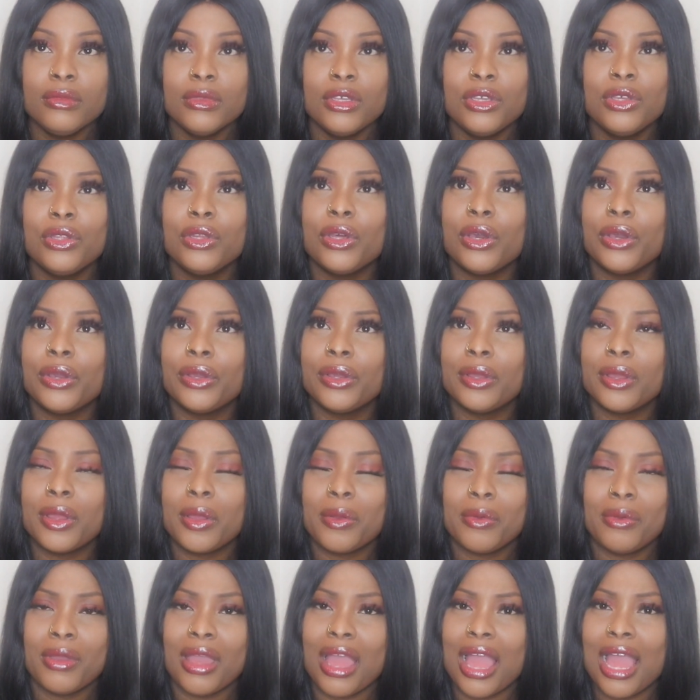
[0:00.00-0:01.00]
you know,
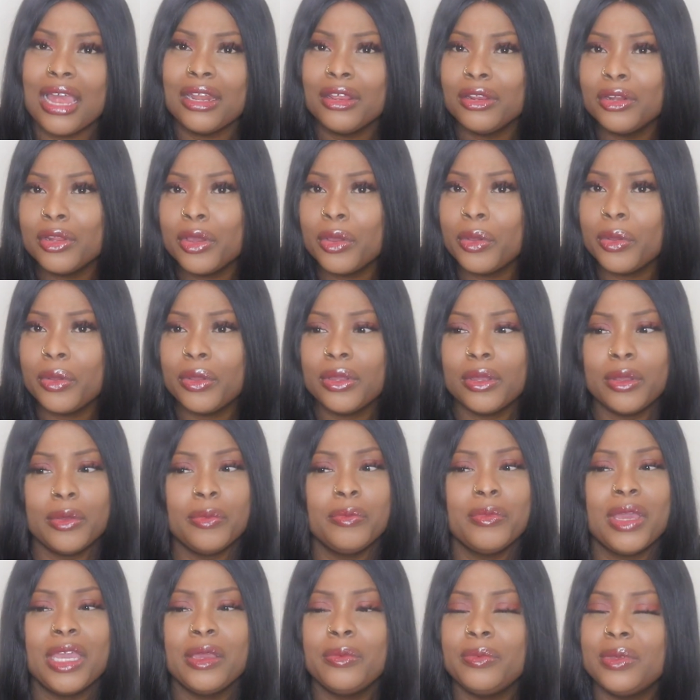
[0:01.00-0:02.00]
I don't know,
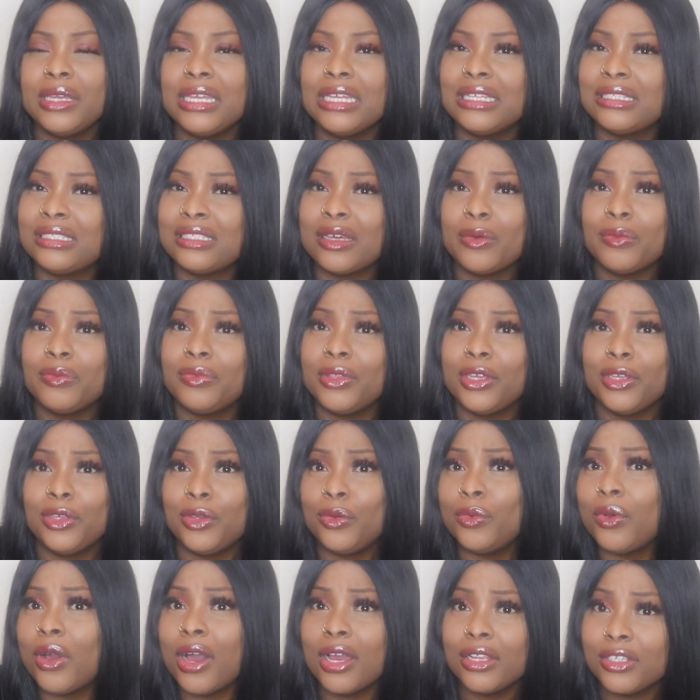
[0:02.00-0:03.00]
maybe it's something
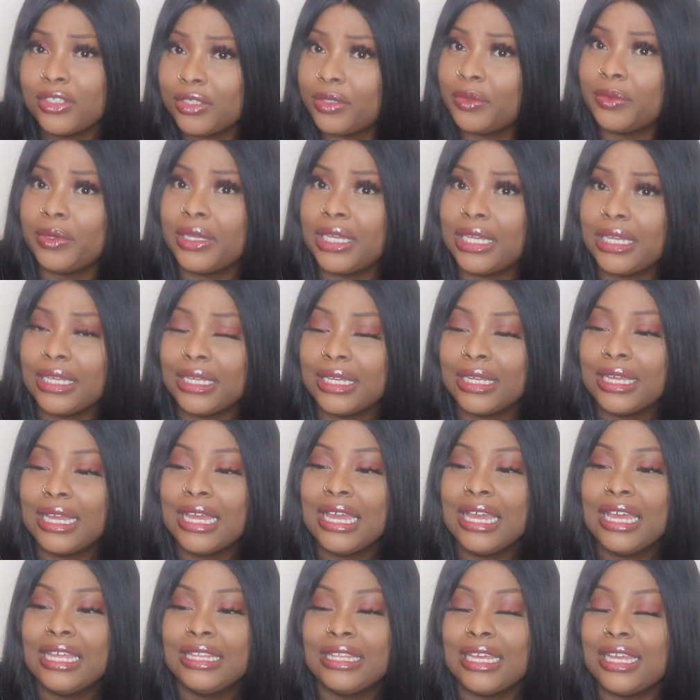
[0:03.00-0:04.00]
you are doing
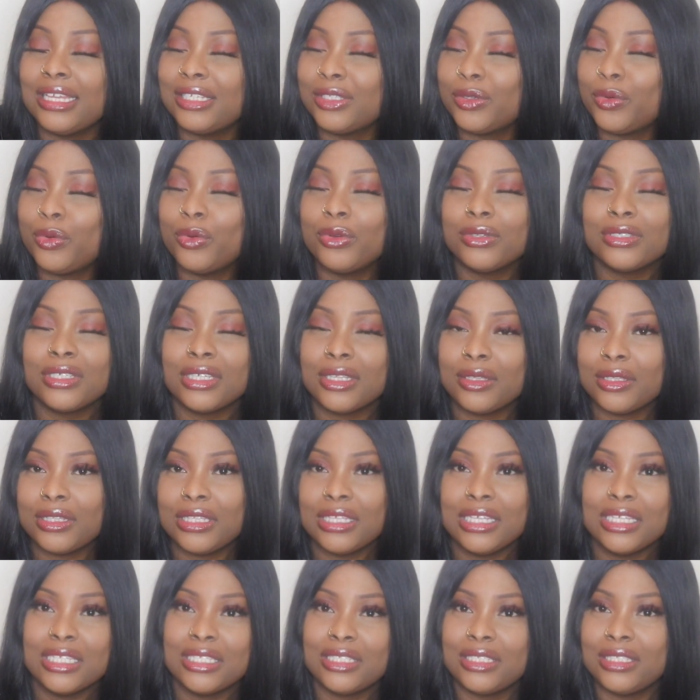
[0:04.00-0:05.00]
that is causing
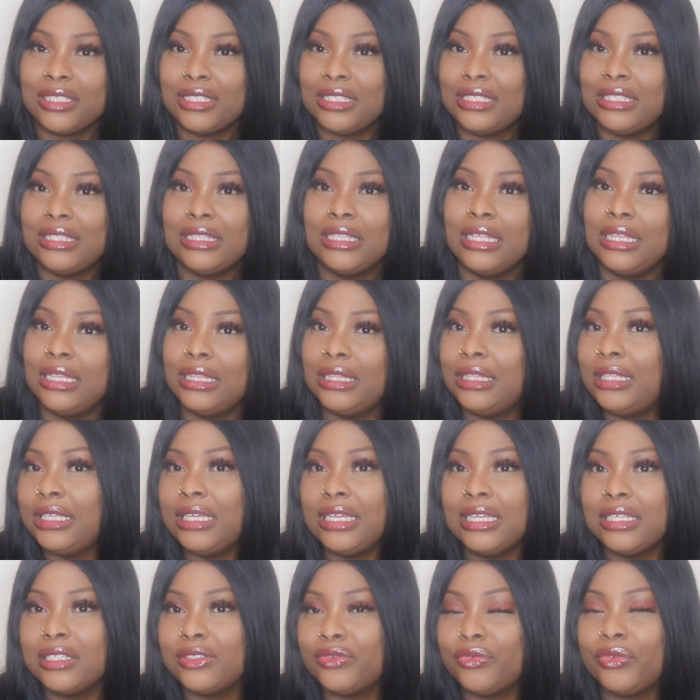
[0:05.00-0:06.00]

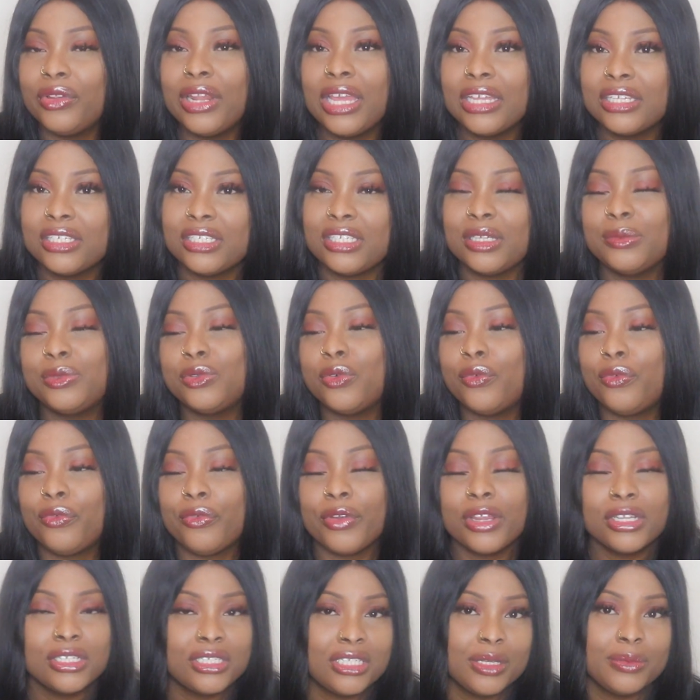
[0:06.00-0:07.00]
these relationships or
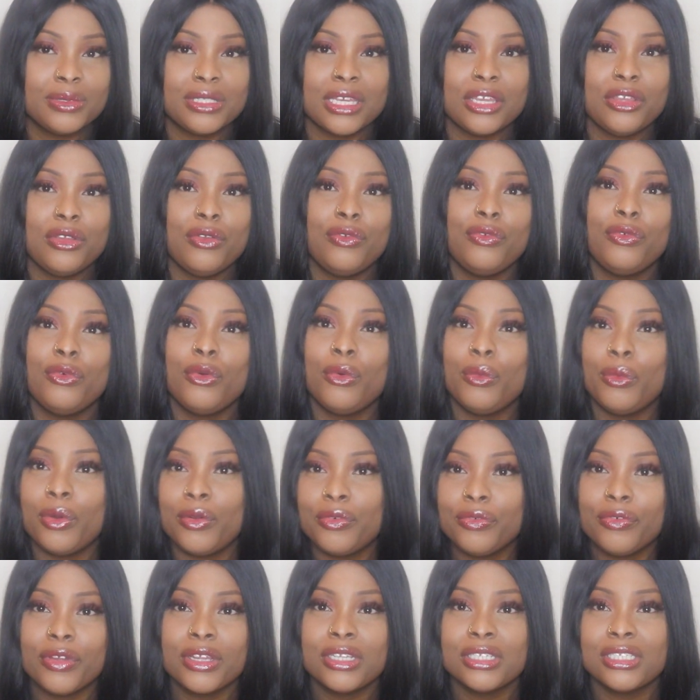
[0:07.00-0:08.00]
friendships that you thought were
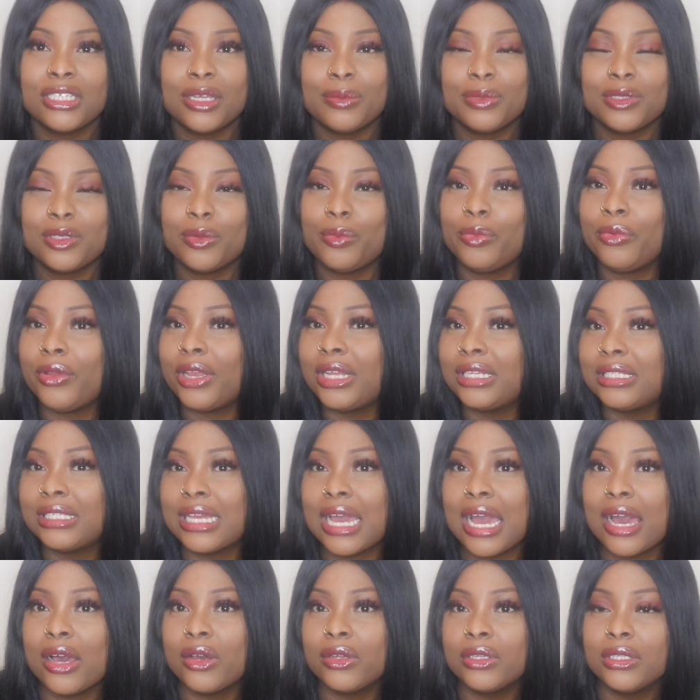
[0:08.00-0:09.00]
friendships to break
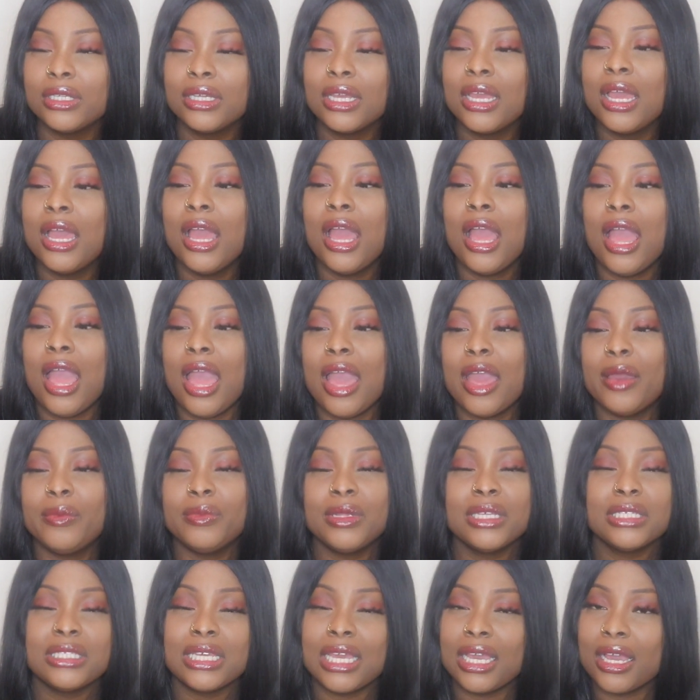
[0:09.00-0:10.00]
down.
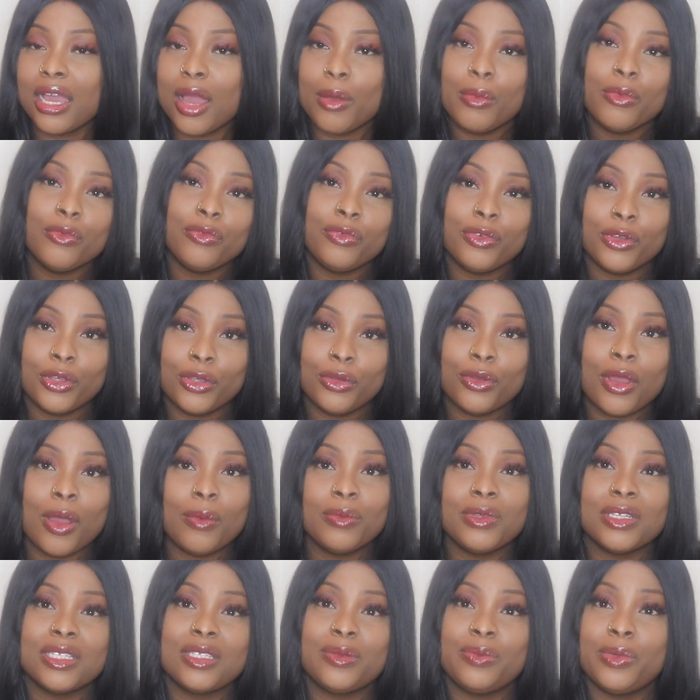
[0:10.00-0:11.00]
This ain't coming for you,
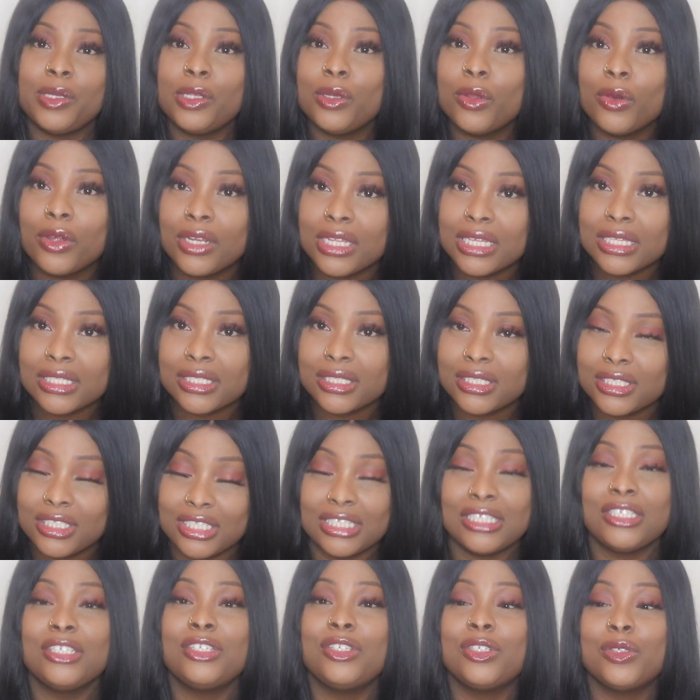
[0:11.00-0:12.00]
I'm just being honest.
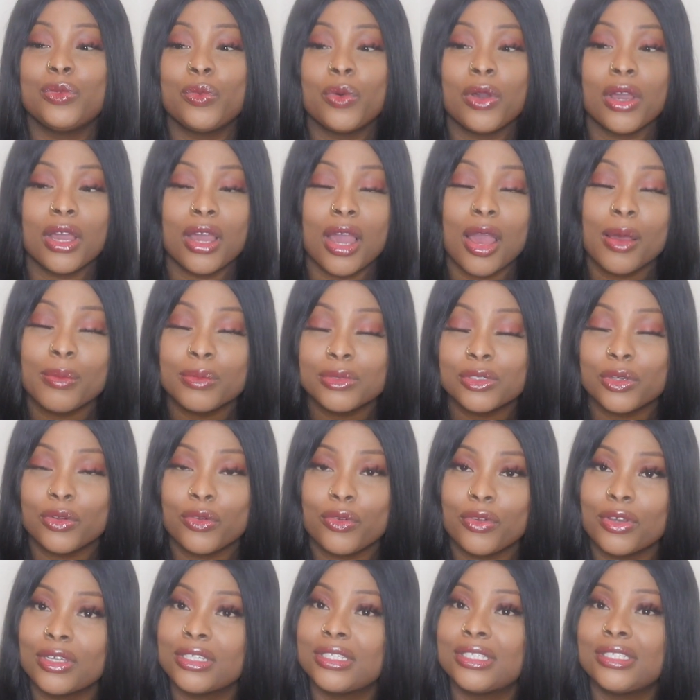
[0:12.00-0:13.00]
This is just what comes
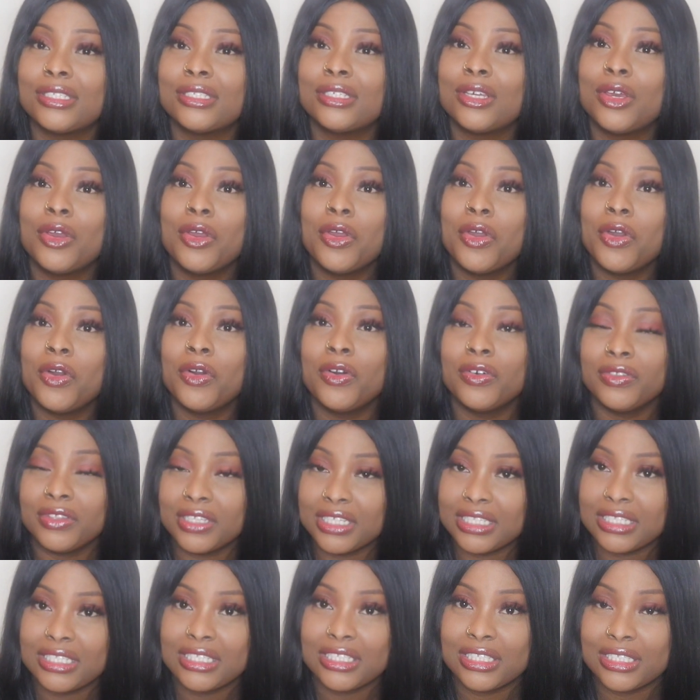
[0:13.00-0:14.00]
across on
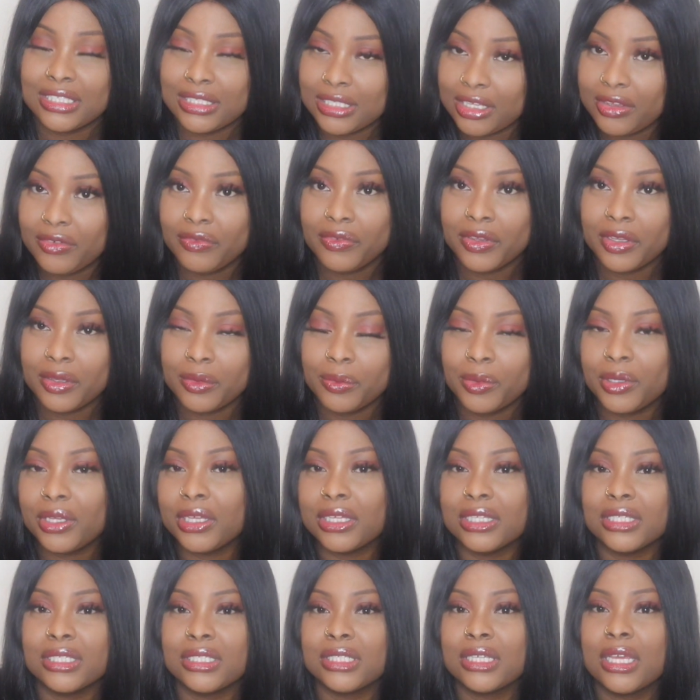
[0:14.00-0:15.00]
this TV,
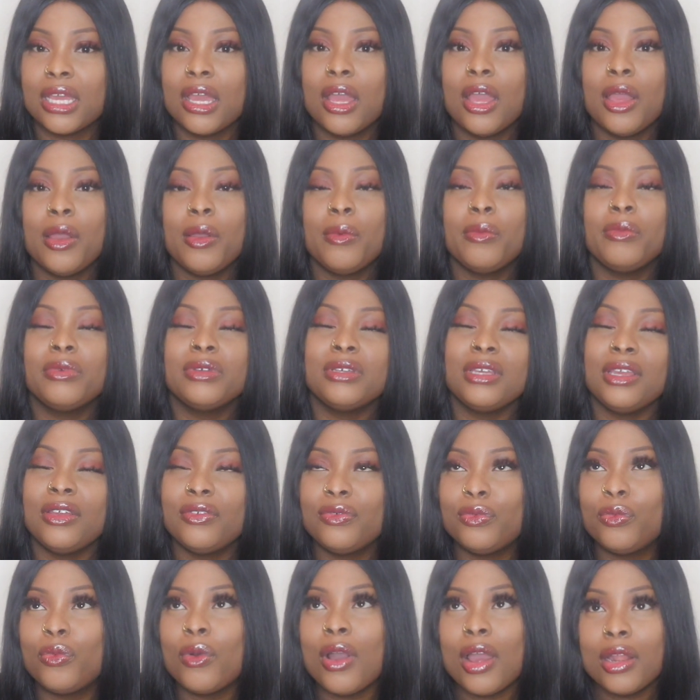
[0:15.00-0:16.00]
because
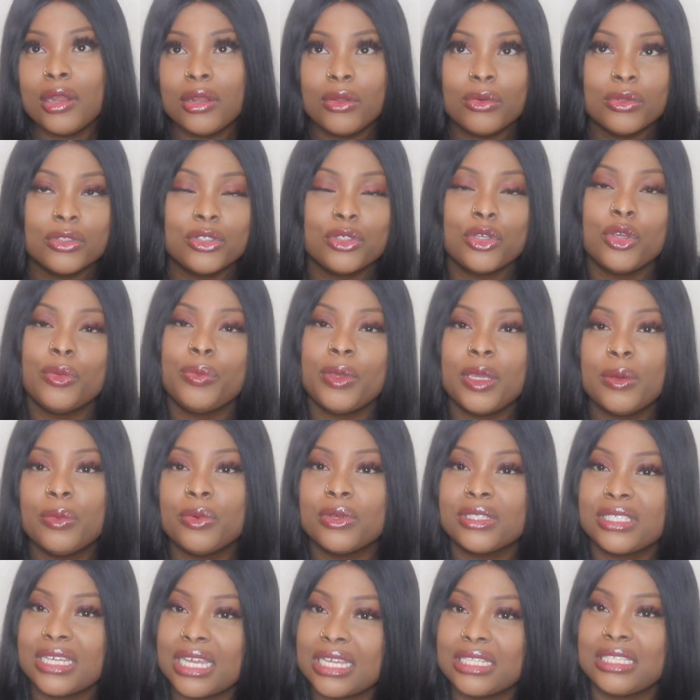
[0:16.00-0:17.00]
if one or two
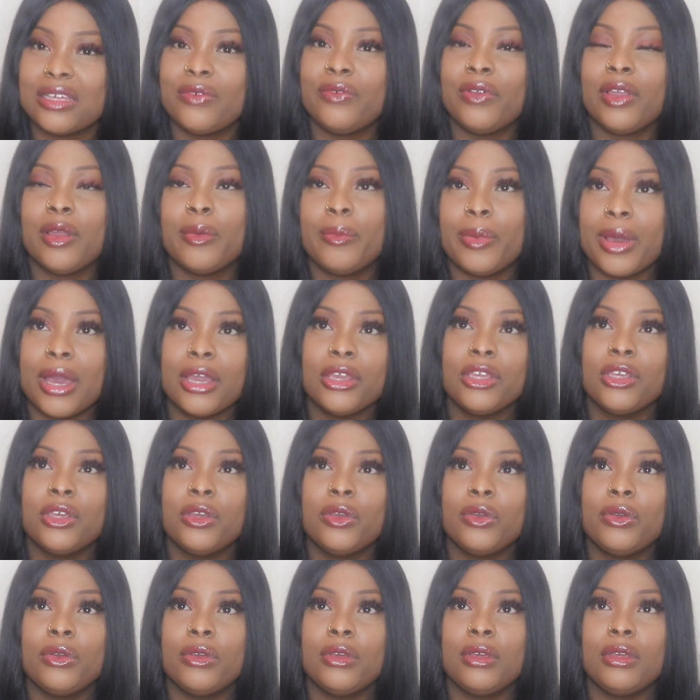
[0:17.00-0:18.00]
people say something about
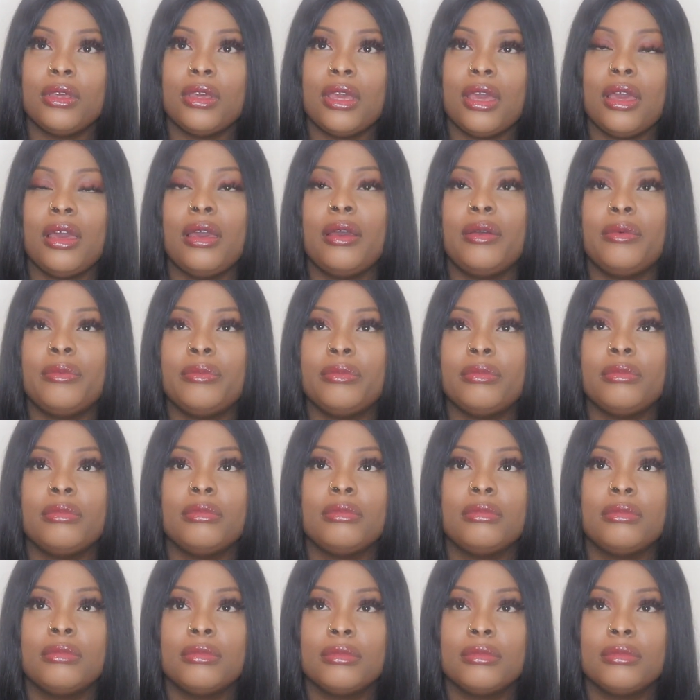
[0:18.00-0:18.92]
you, then